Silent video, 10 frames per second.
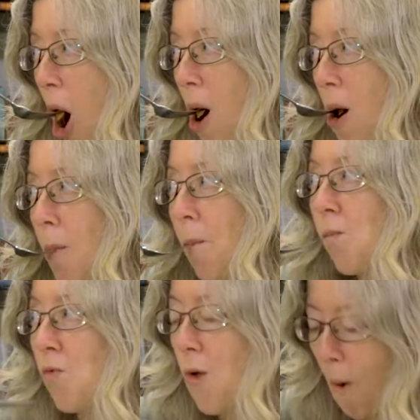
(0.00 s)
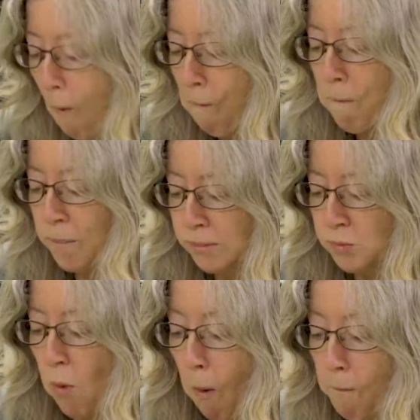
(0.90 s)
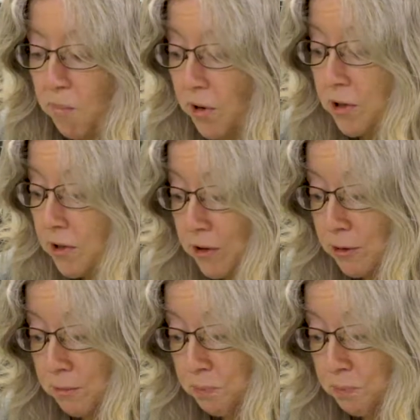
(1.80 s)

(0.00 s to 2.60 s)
I know. No. I didn't know.